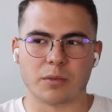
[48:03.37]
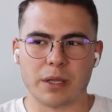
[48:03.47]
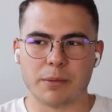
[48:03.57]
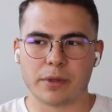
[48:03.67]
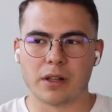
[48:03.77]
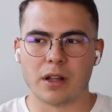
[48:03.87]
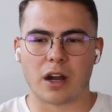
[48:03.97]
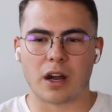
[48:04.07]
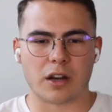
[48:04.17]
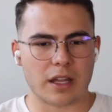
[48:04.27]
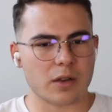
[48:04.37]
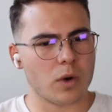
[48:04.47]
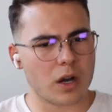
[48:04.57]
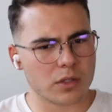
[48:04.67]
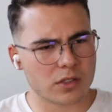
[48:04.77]
People are like,
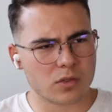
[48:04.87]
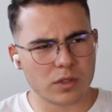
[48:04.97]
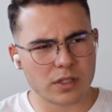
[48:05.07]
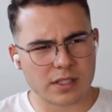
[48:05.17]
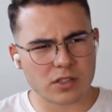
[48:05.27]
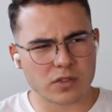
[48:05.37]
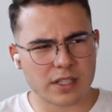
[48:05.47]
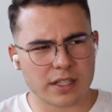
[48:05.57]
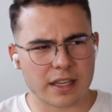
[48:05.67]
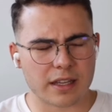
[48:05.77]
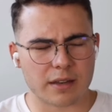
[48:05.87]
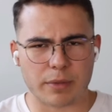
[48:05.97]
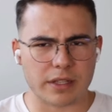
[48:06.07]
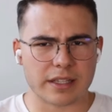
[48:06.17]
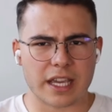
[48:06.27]
wow, it's cool, it's interesting, I can
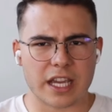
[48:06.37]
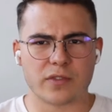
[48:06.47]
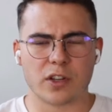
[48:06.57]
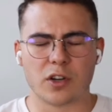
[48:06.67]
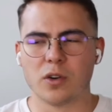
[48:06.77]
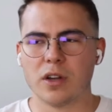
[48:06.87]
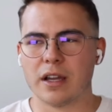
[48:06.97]
build a cash flow.